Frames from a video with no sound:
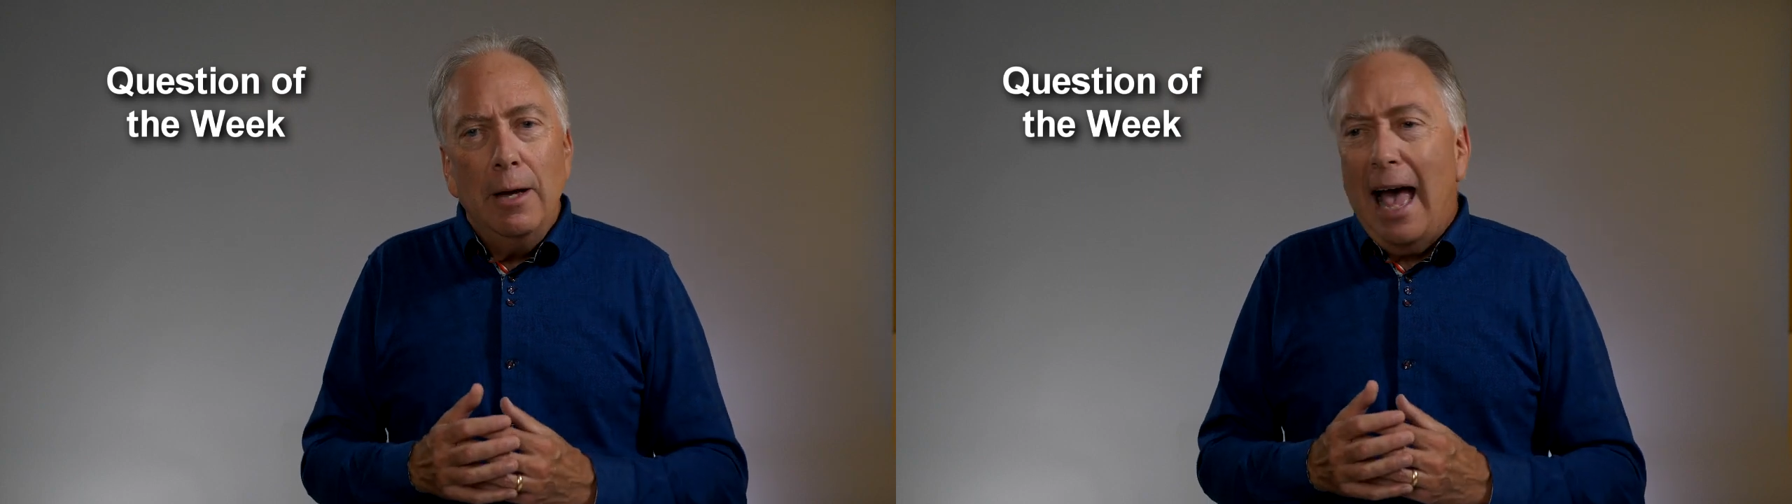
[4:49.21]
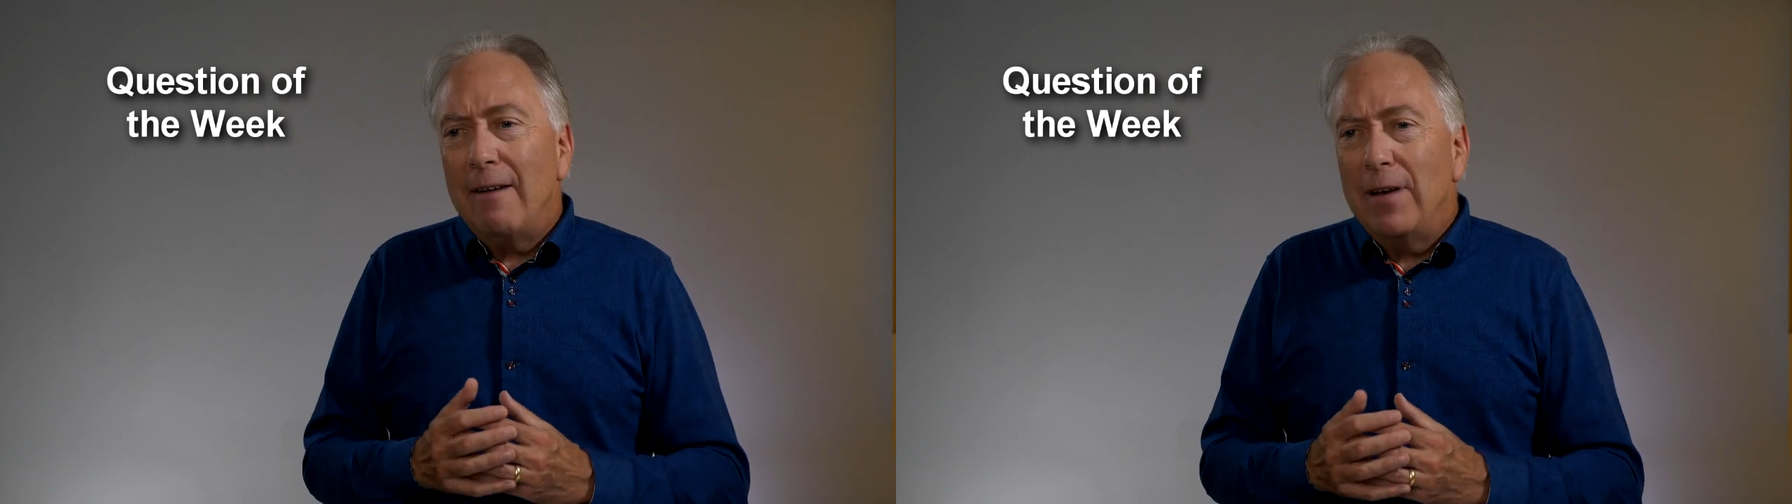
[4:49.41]

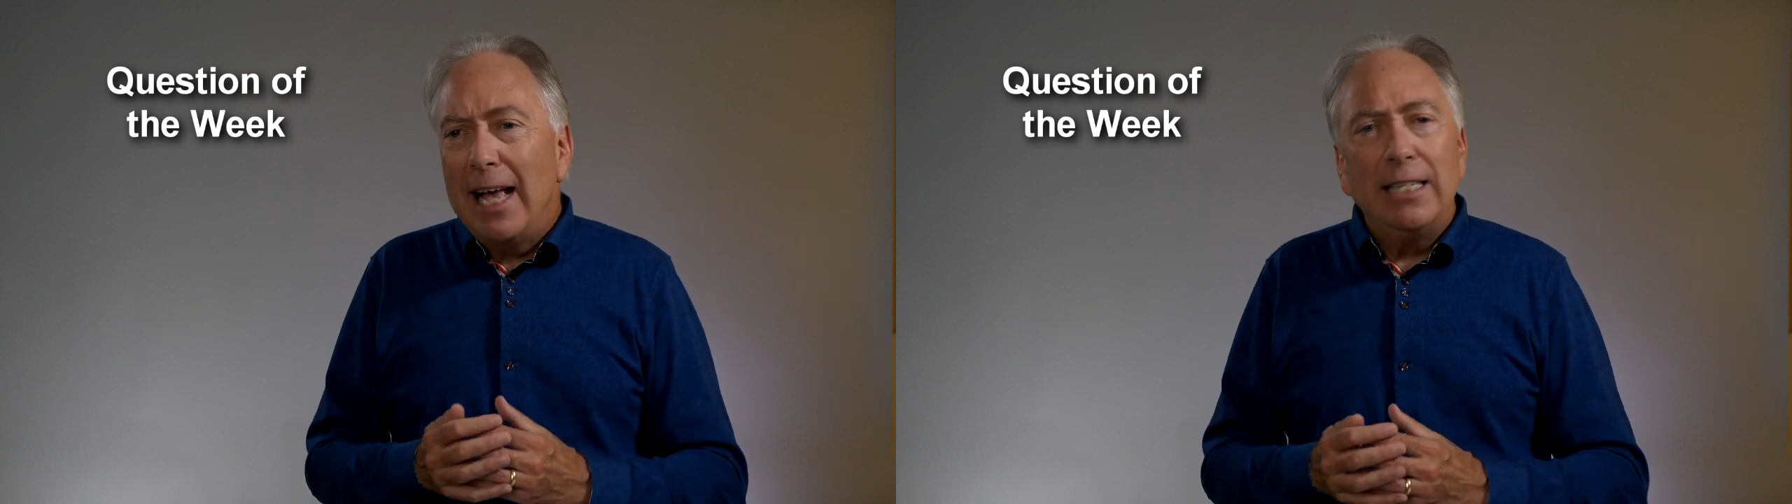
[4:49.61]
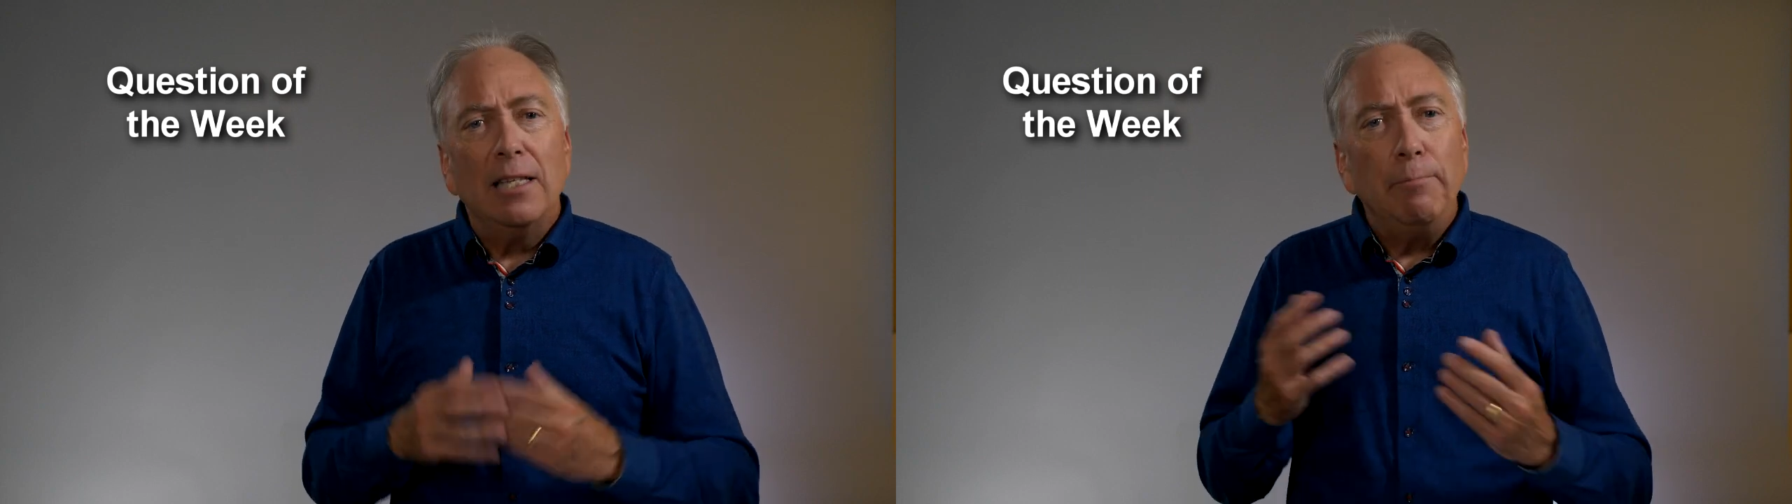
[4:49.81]
have
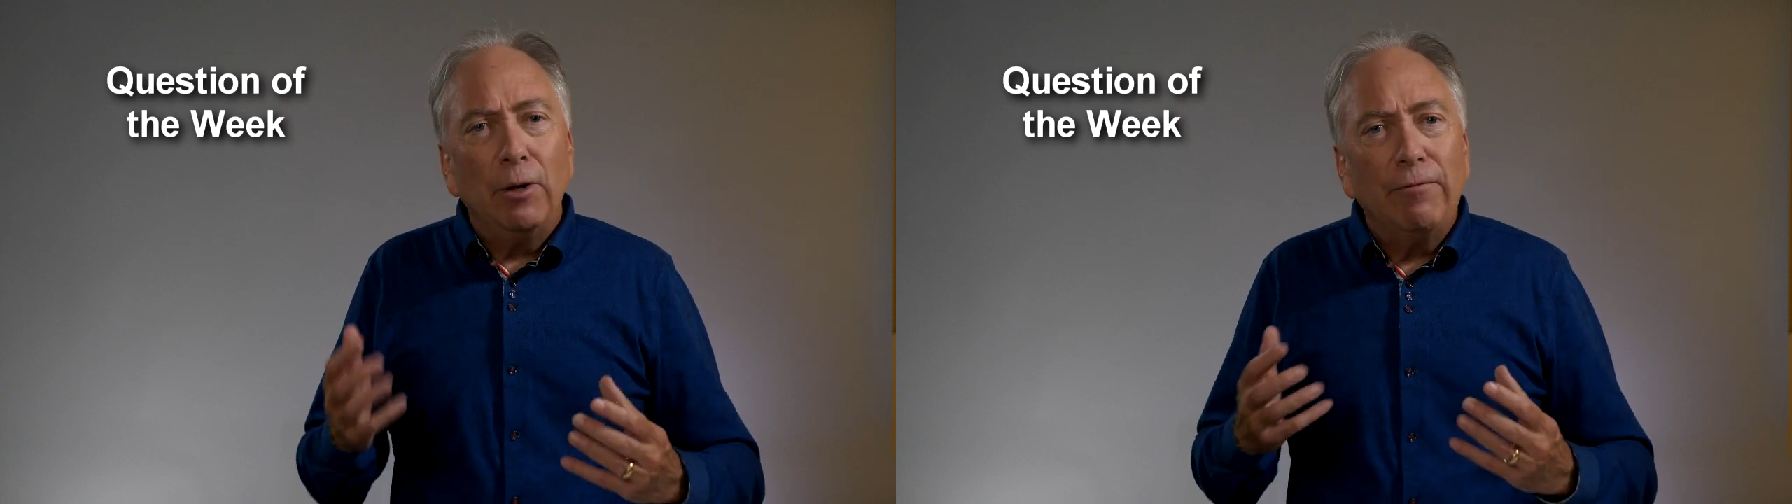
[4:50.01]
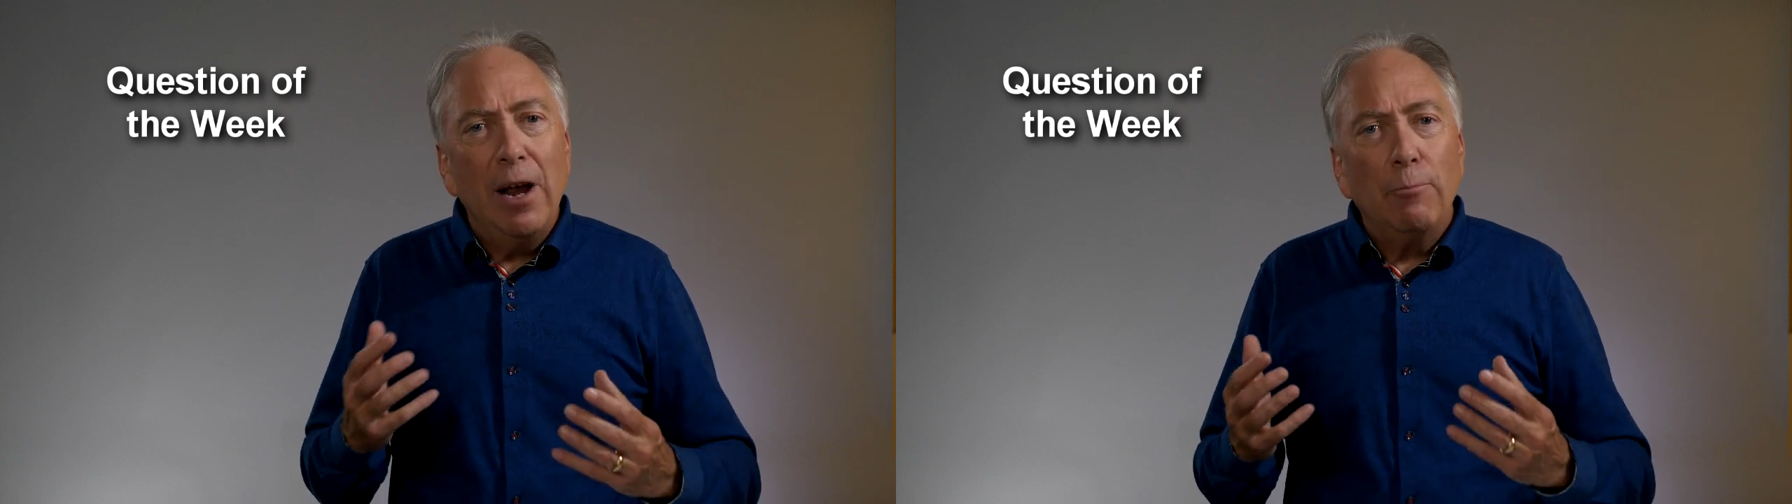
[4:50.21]
a
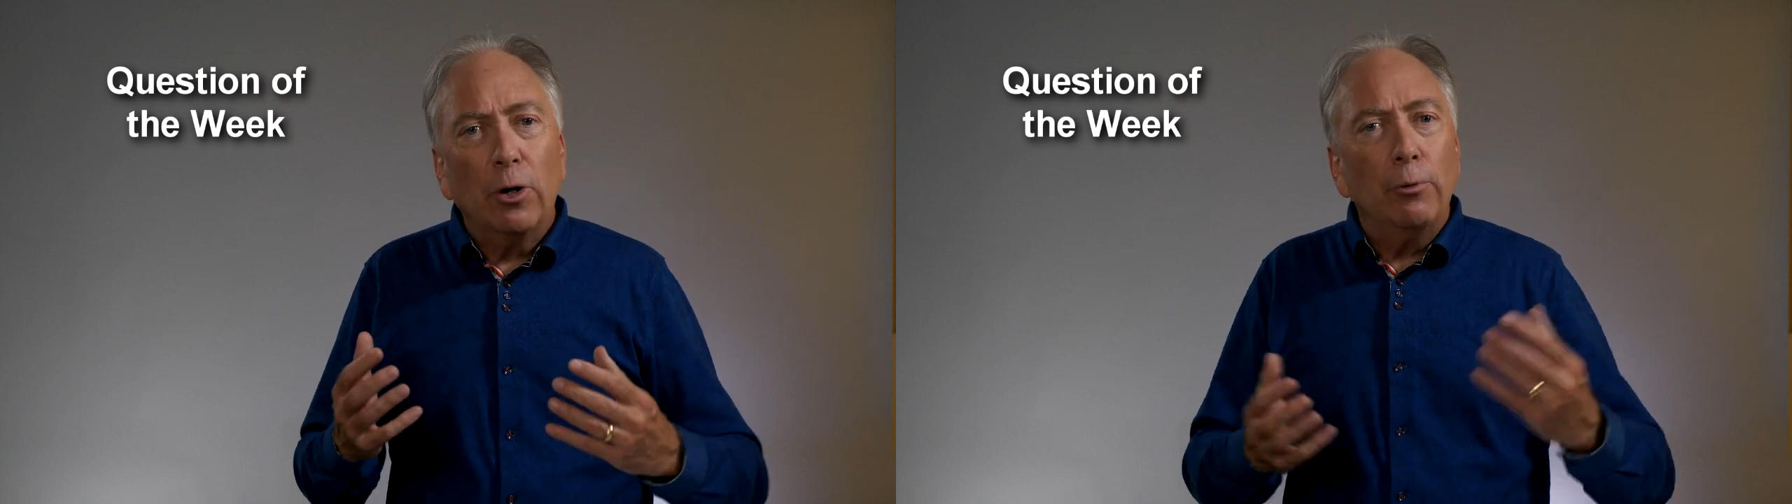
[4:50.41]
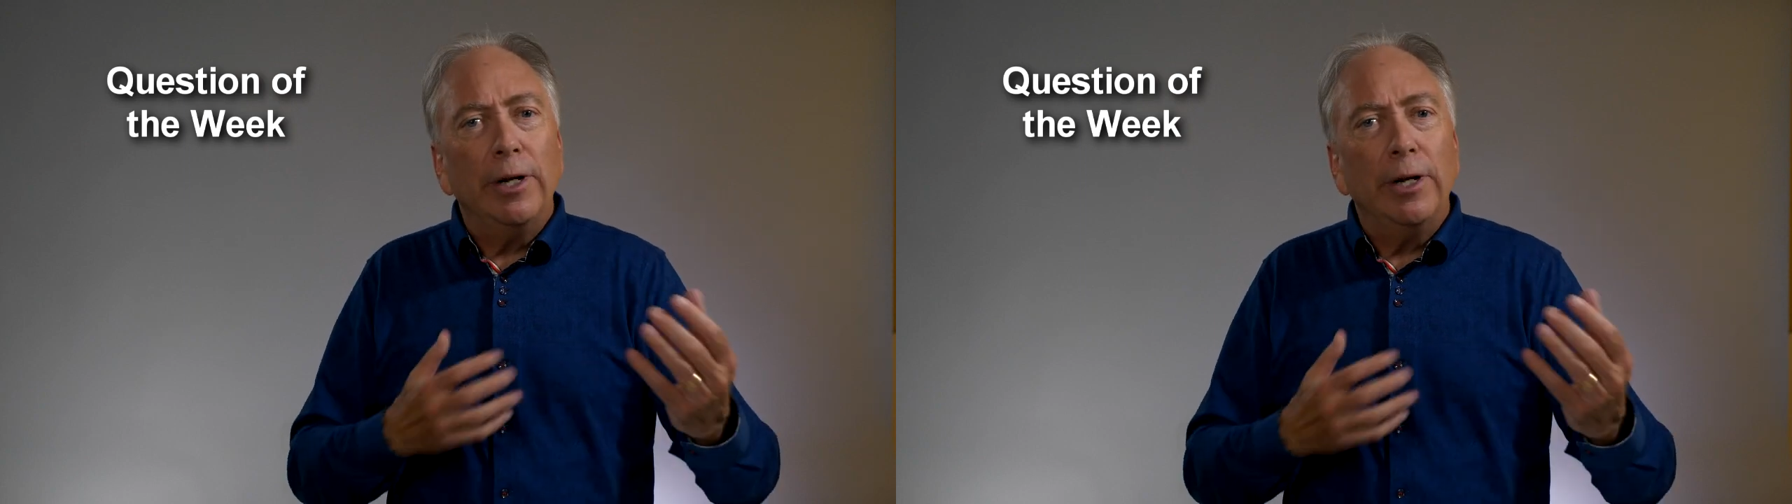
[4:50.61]
simple framework